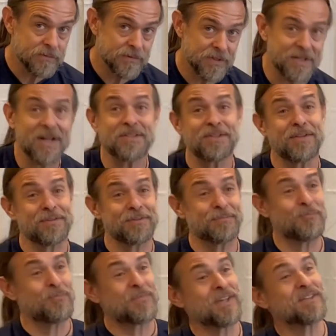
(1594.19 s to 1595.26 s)
It's actually the
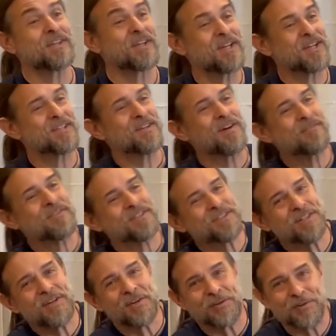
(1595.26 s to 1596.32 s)
thing that kicks off the
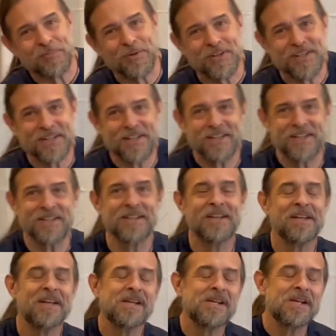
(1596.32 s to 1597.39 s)
show. It's pretty
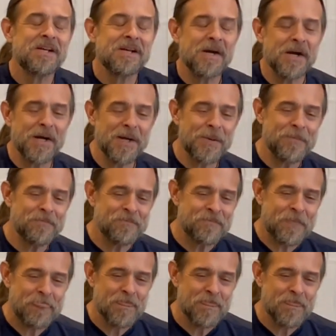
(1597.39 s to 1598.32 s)
neat.